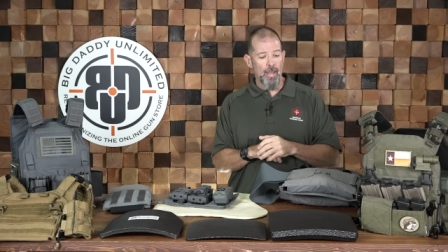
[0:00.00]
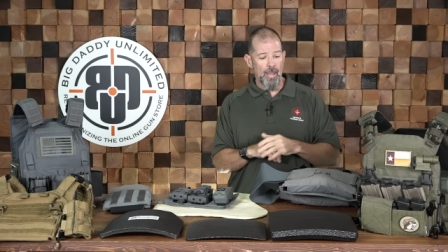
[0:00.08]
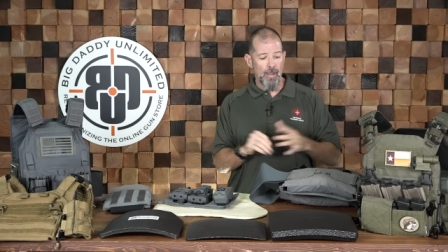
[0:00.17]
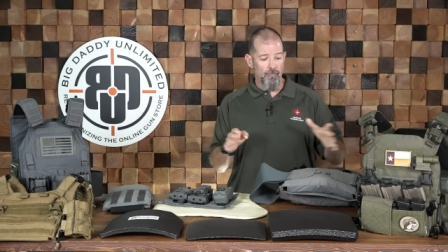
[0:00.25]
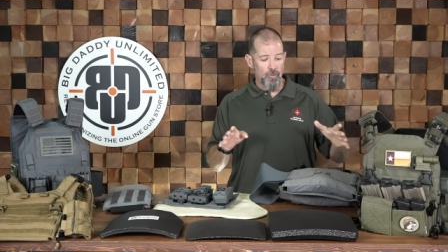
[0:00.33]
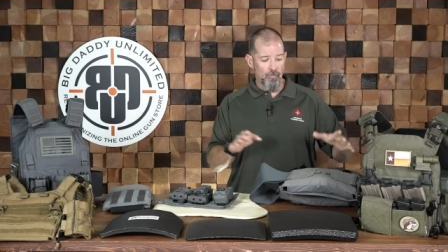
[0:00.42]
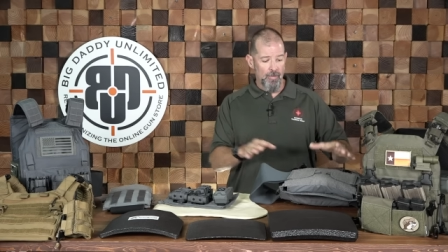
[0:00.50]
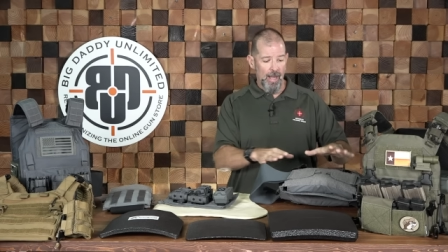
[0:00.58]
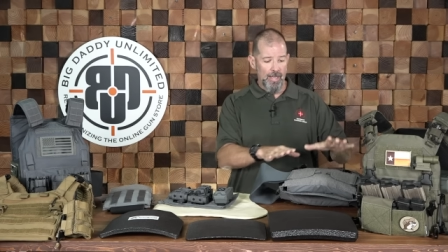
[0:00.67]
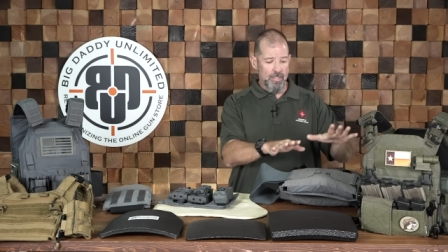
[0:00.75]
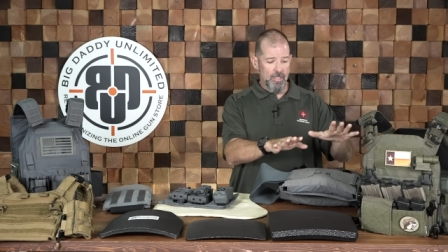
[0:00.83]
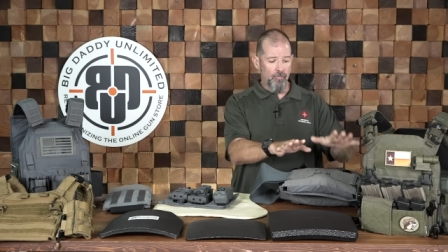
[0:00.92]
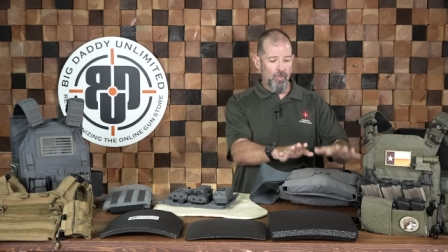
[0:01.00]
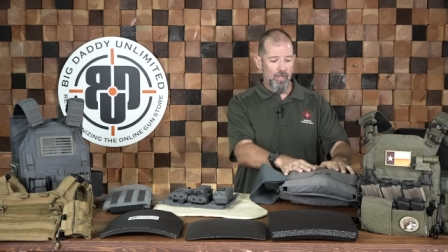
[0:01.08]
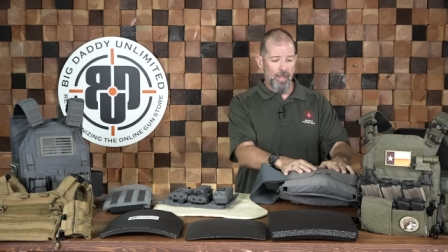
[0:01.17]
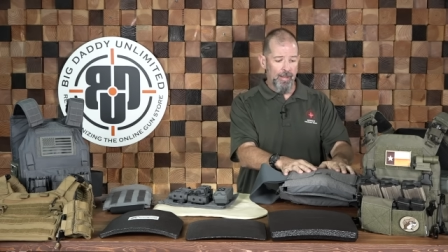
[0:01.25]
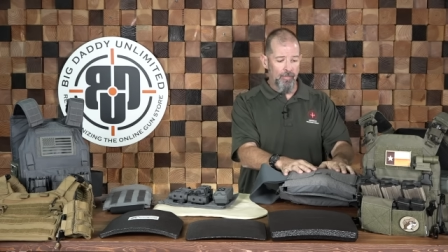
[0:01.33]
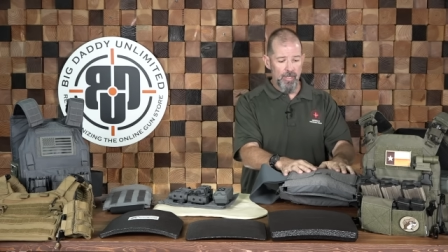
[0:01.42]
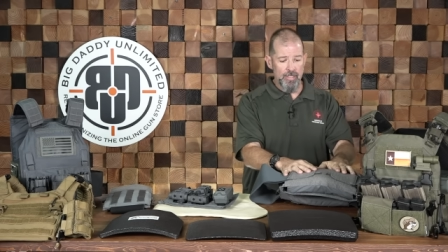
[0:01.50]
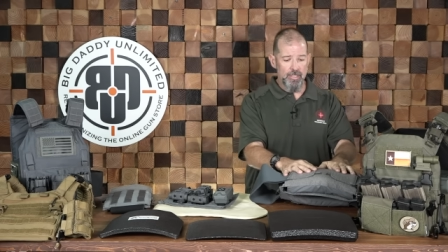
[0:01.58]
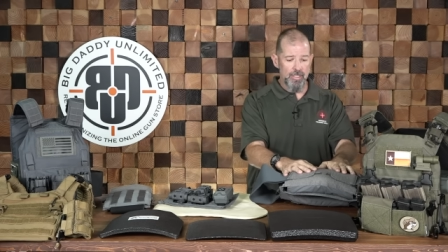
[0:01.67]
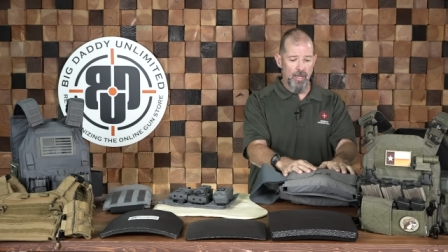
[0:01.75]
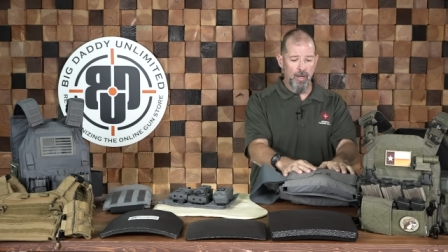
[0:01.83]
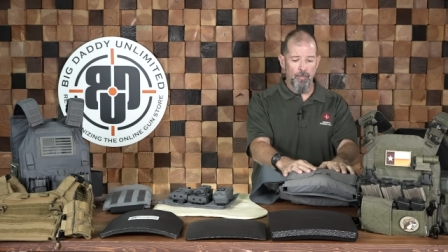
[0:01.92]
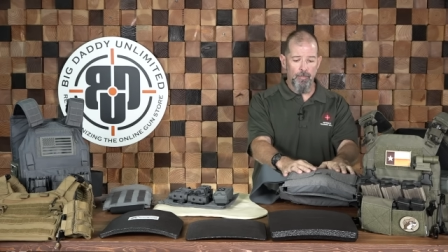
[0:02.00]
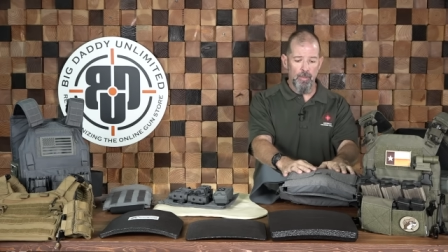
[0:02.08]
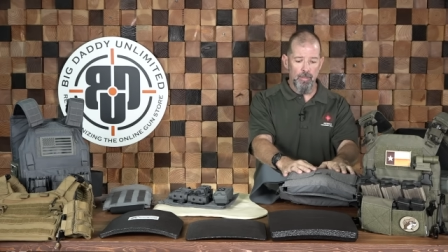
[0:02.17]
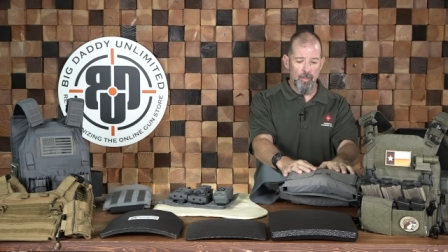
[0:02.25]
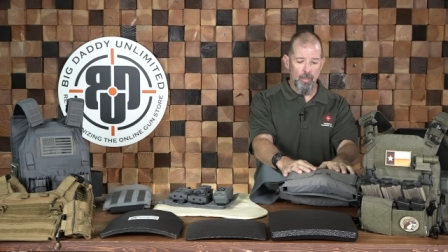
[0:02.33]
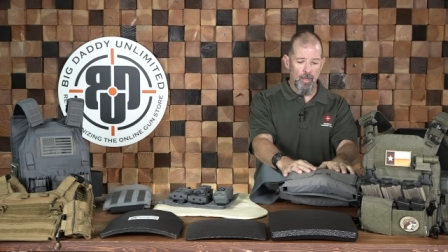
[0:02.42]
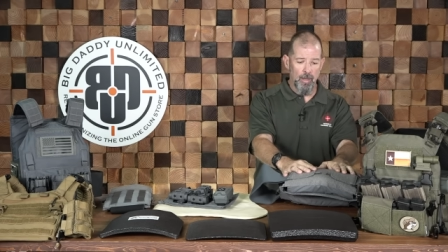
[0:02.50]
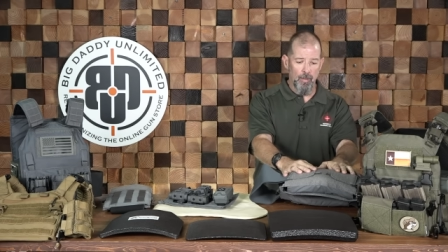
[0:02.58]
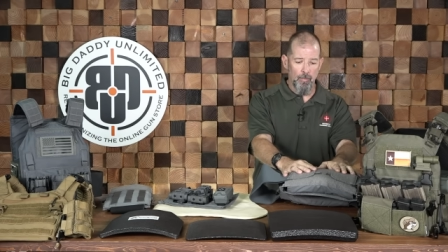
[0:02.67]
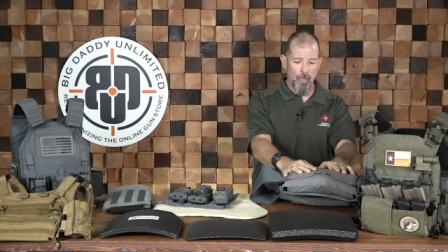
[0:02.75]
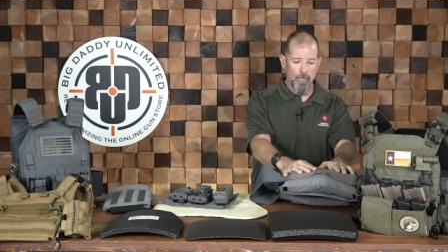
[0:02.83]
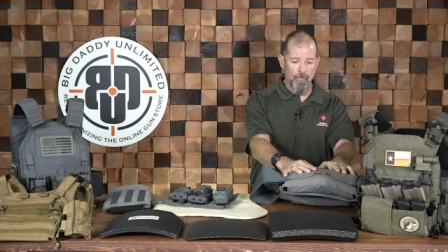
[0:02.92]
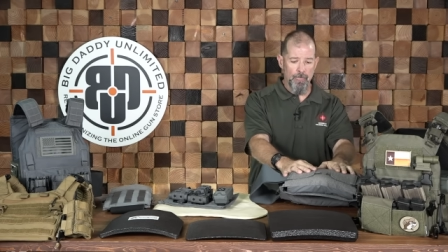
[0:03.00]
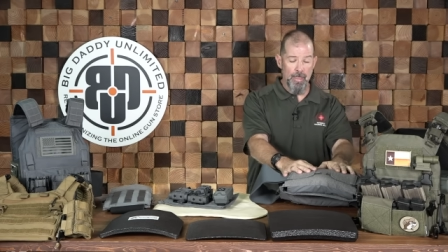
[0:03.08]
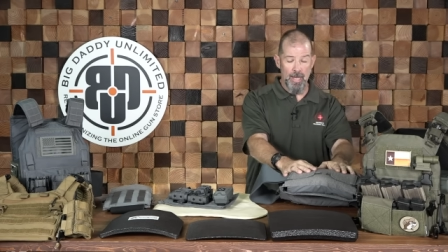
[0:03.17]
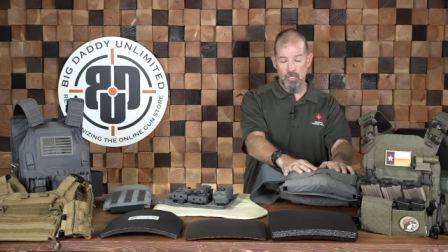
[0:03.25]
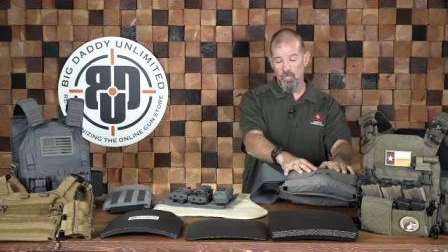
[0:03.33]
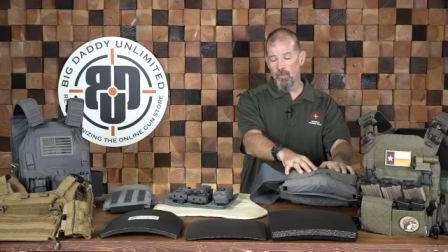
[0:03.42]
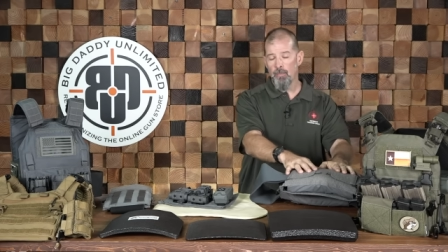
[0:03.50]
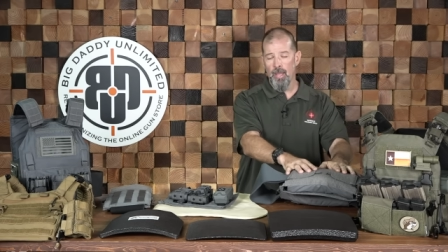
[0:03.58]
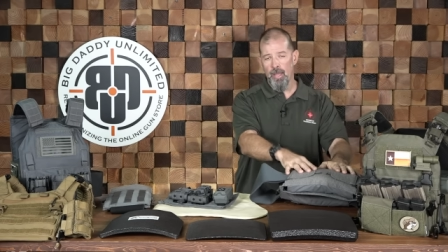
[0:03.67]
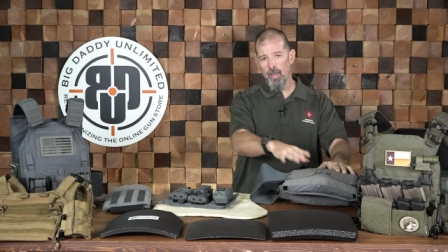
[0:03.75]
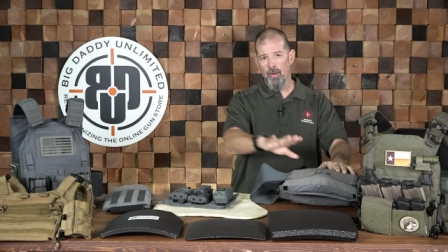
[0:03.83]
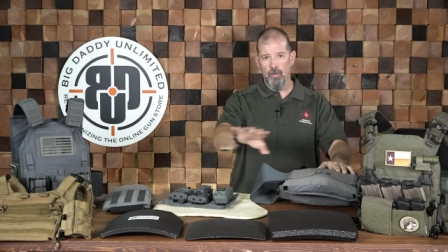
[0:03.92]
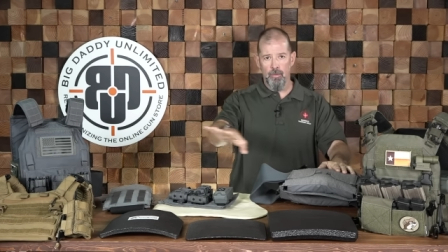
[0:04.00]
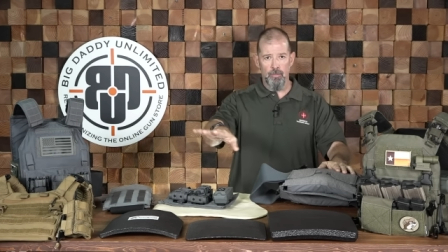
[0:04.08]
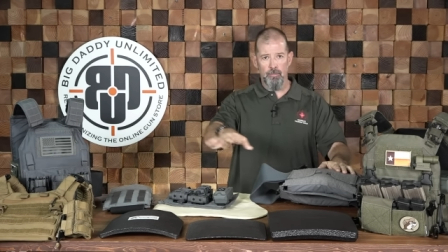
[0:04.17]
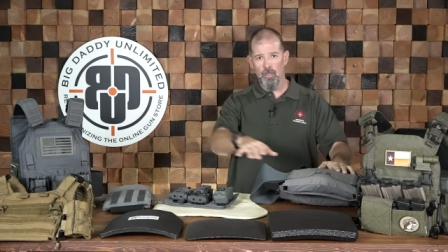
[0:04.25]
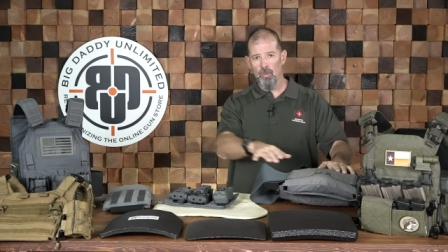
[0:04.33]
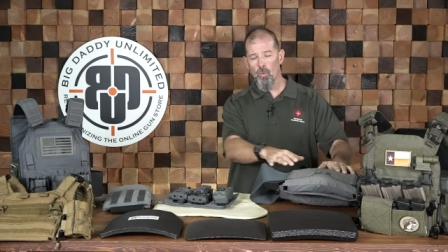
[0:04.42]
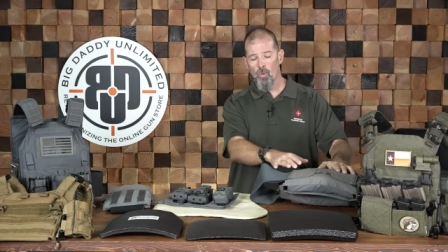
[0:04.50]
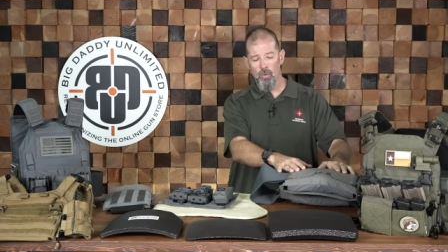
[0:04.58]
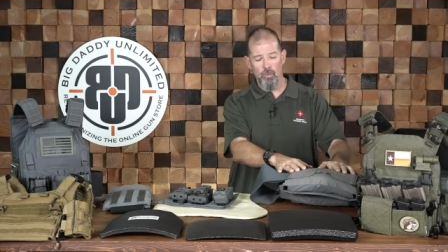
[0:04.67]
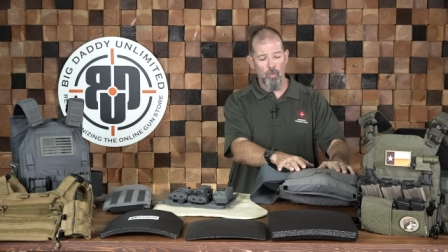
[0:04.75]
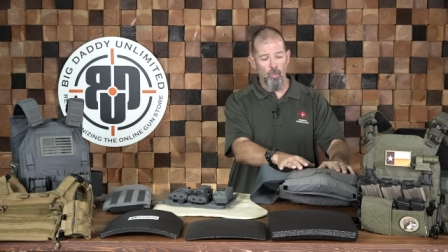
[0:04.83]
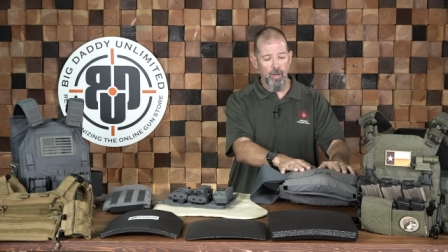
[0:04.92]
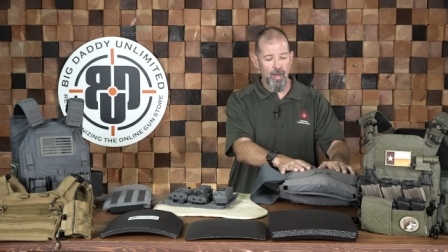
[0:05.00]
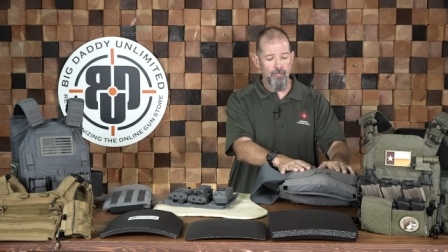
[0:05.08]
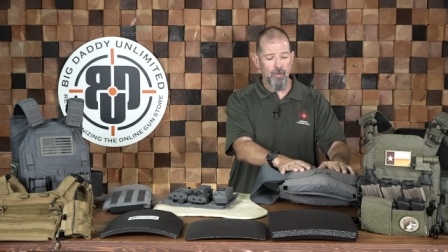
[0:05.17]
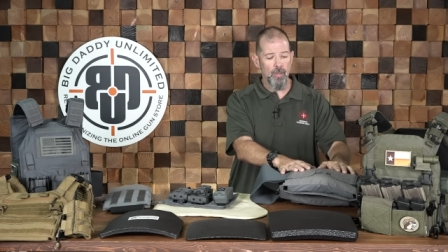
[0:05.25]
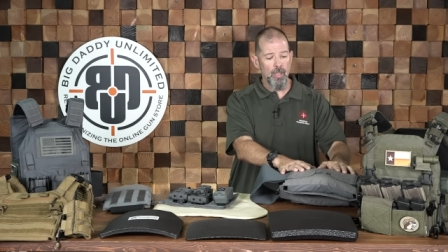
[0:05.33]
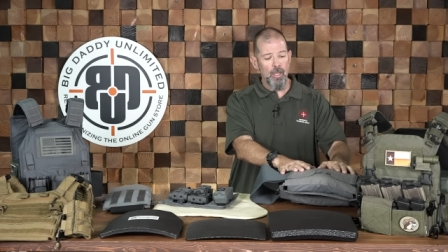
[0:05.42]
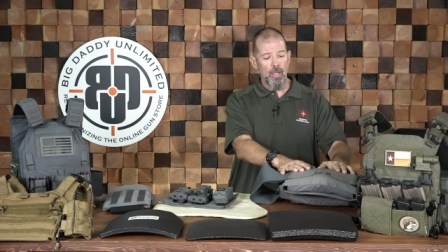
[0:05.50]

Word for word: If you've got something like this set up um, next to the bed or in the corner or whatever,